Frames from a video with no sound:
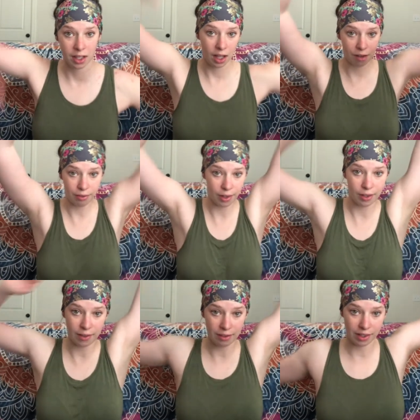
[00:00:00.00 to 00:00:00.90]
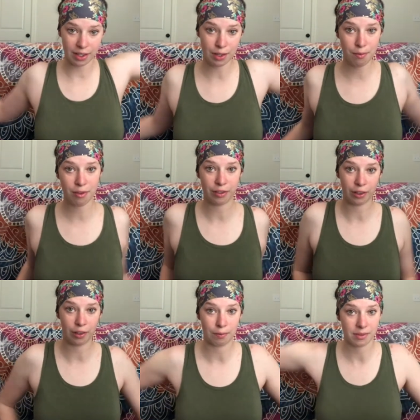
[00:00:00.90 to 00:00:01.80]
How far around can you move your
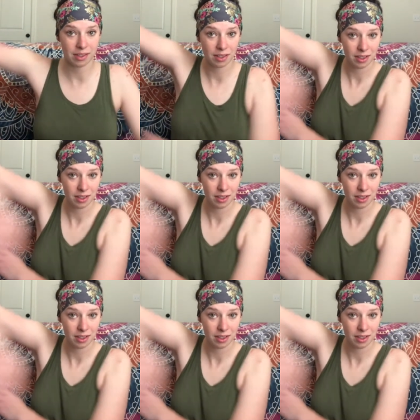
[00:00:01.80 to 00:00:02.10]
arms?